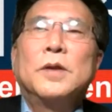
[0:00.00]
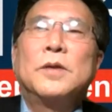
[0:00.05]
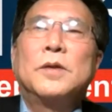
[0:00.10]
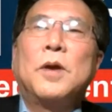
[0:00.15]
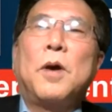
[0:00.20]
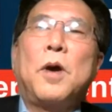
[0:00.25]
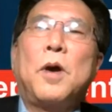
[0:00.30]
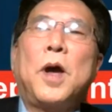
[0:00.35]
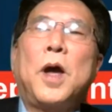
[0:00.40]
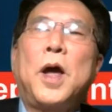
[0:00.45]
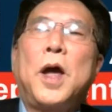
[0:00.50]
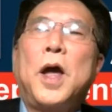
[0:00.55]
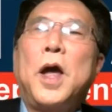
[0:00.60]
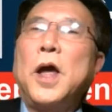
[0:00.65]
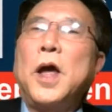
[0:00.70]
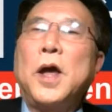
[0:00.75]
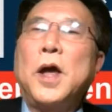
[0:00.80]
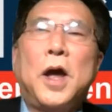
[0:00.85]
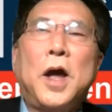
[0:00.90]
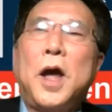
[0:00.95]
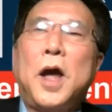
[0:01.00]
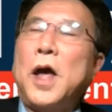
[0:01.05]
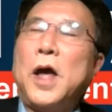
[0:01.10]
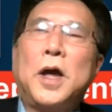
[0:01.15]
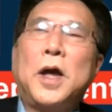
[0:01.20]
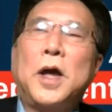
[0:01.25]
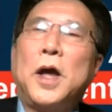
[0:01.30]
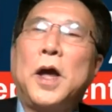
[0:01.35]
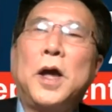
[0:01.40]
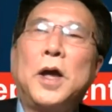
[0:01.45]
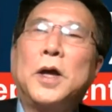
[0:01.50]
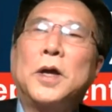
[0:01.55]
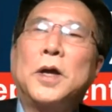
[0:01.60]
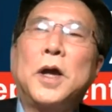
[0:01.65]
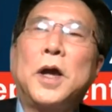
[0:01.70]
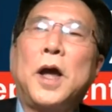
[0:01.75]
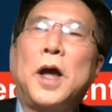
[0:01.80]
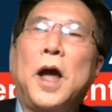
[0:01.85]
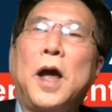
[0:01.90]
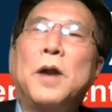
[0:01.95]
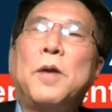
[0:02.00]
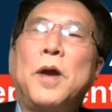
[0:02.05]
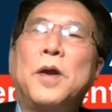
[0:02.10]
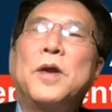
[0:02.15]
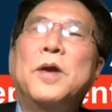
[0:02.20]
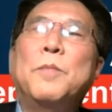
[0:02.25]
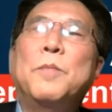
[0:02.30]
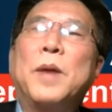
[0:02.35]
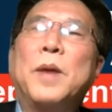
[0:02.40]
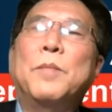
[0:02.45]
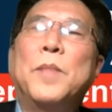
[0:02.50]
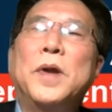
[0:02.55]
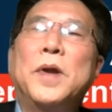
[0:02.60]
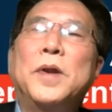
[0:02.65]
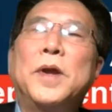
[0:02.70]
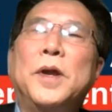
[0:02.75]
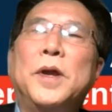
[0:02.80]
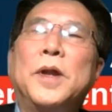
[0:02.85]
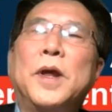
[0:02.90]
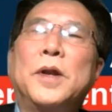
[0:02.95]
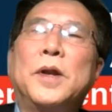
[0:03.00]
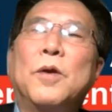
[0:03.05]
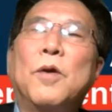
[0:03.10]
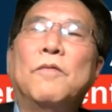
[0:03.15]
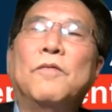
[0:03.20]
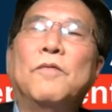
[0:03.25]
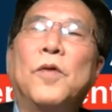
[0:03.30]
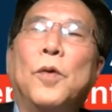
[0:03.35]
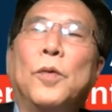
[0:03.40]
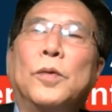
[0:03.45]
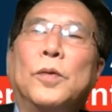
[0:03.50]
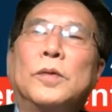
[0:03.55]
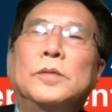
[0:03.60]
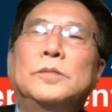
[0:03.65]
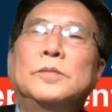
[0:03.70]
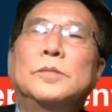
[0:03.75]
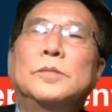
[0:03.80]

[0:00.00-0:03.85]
So I I rather make money than go vote.